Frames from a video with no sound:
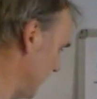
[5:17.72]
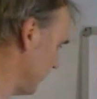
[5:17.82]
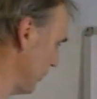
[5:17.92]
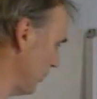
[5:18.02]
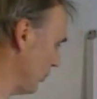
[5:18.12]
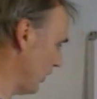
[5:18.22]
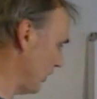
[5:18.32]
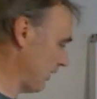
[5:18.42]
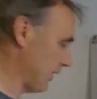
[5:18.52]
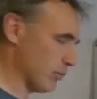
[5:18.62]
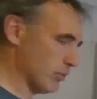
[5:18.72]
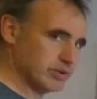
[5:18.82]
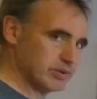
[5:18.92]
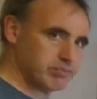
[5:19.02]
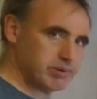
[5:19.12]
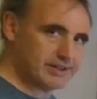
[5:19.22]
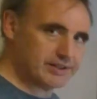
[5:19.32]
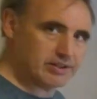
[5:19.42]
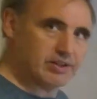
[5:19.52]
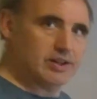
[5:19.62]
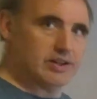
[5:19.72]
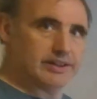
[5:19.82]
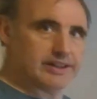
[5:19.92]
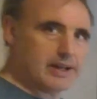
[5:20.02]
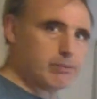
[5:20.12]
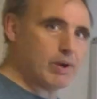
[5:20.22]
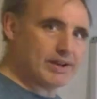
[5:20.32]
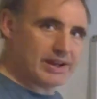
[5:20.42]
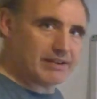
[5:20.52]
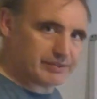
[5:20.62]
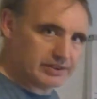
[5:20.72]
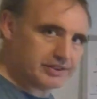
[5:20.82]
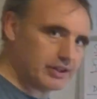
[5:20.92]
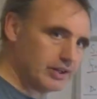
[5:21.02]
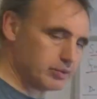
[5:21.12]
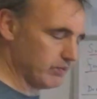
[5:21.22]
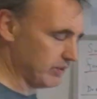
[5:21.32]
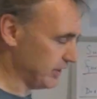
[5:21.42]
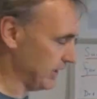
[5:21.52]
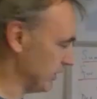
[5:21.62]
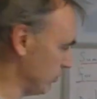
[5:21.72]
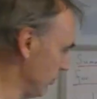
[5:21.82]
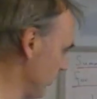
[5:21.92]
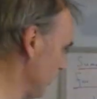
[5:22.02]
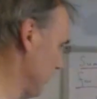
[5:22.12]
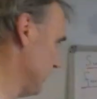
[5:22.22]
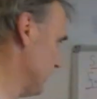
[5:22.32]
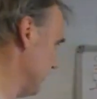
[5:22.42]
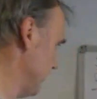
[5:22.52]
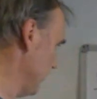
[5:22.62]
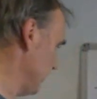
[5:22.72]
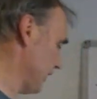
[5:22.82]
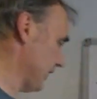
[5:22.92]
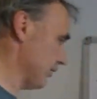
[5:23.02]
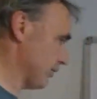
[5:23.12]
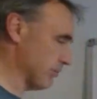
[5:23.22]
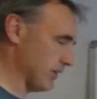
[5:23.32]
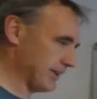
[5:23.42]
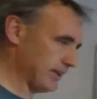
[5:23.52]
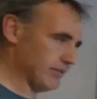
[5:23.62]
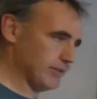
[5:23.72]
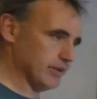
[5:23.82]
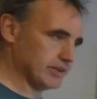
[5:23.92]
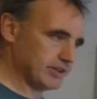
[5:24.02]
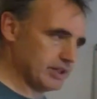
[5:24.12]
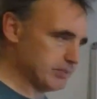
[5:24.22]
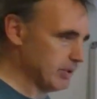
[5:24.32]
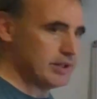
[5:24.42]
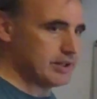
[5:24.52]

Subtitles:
To anyone who's played a game where you have to start with a 6 will know this. You might get it first time.